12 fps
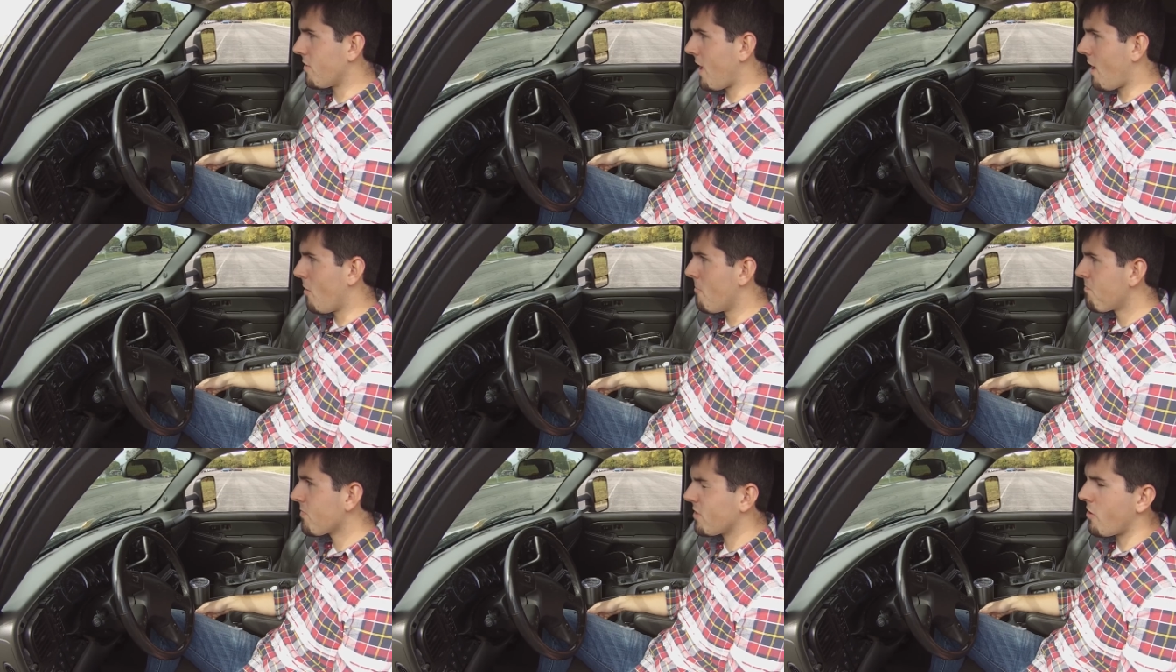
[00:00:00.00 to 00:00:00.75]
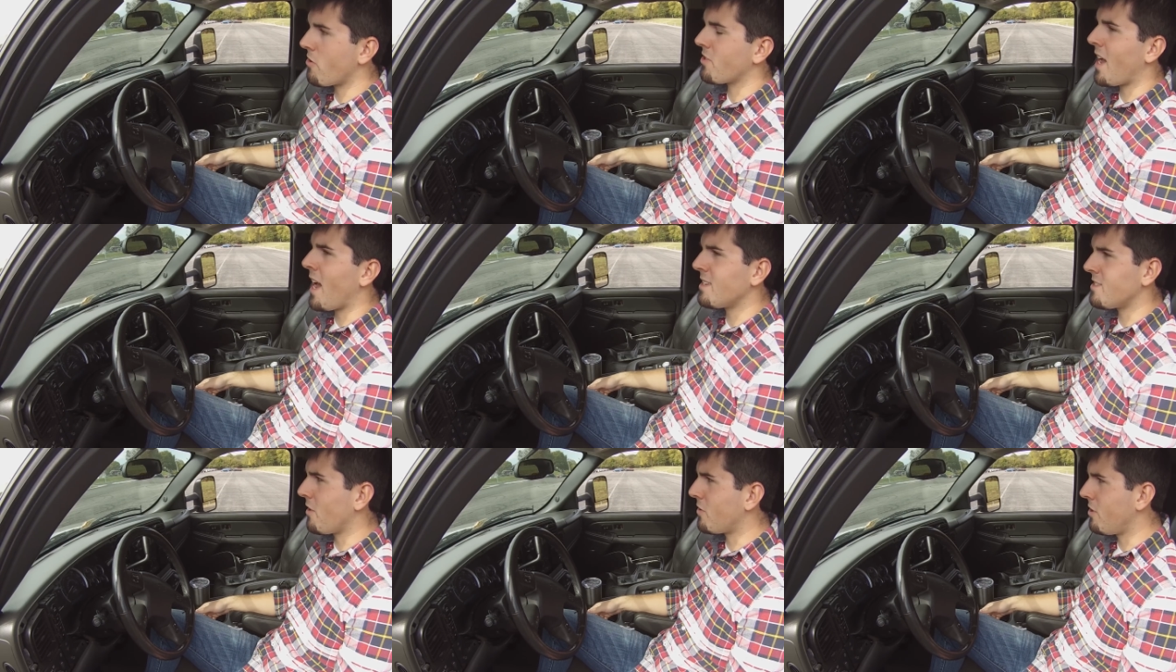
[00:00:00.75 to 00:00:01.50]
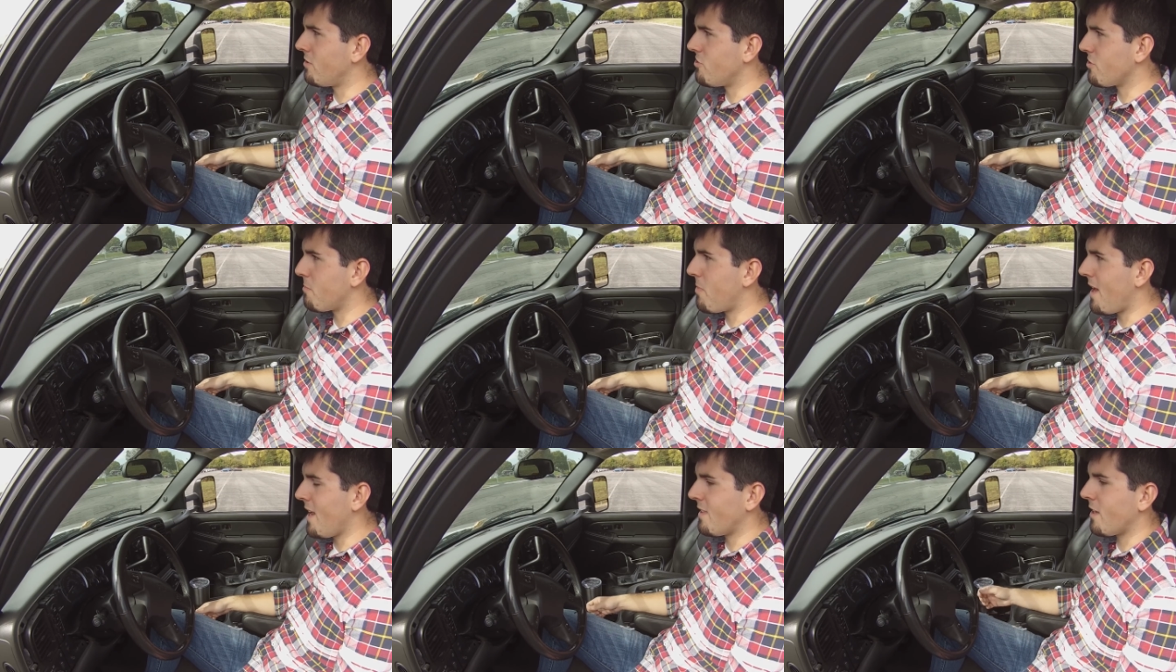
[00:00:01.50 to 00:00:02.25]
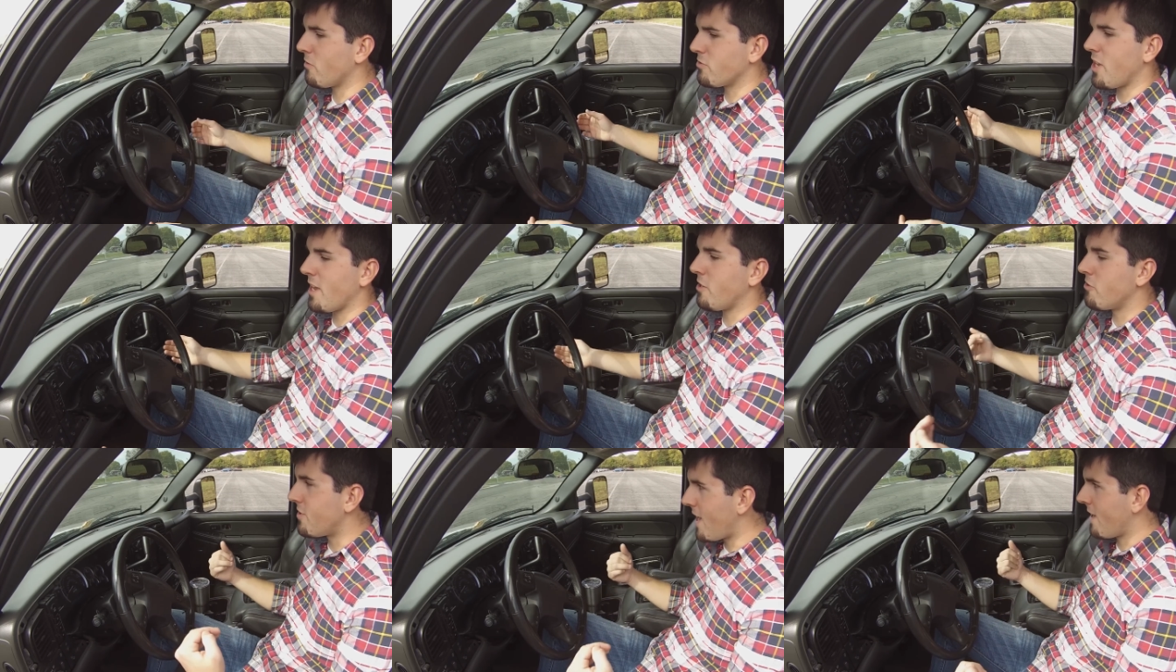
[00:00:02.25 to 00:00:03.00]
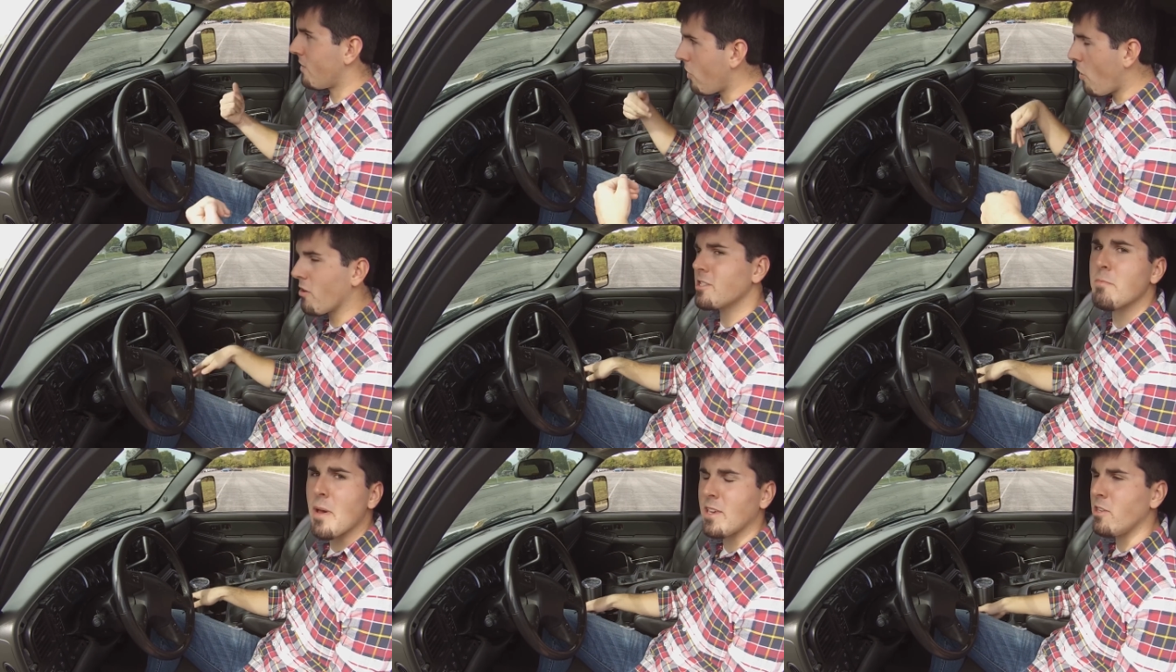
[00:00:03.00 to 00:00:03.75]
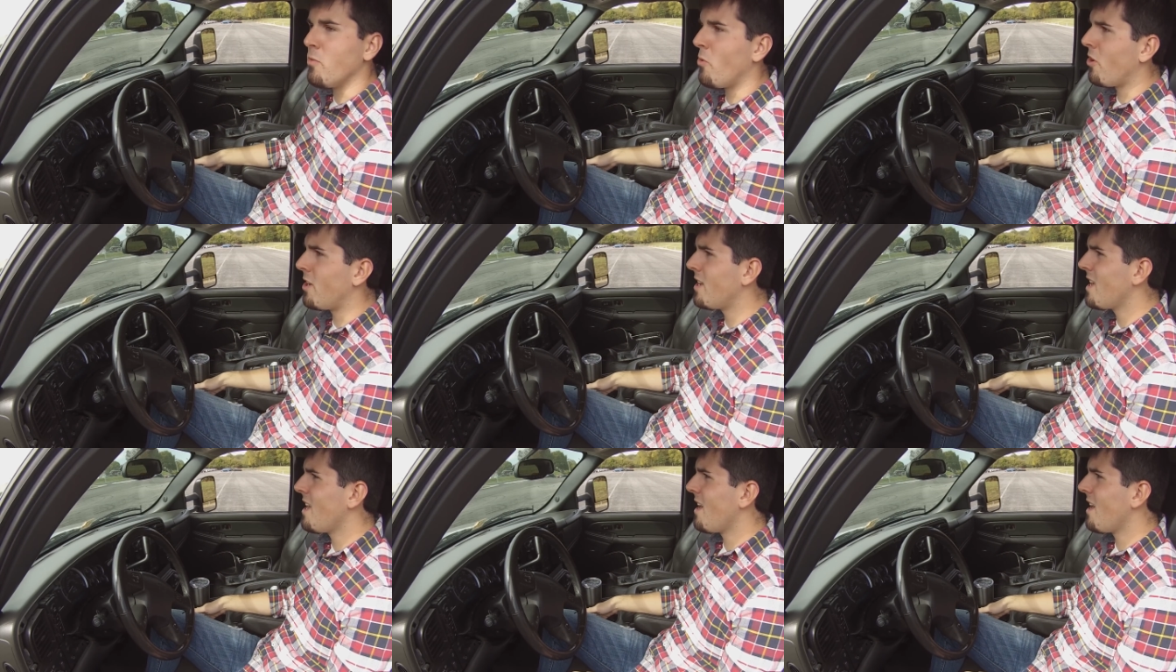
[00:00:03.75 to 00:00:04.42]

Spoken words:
Now, there are guys out there that you can pay that'll take your data logs and make you one.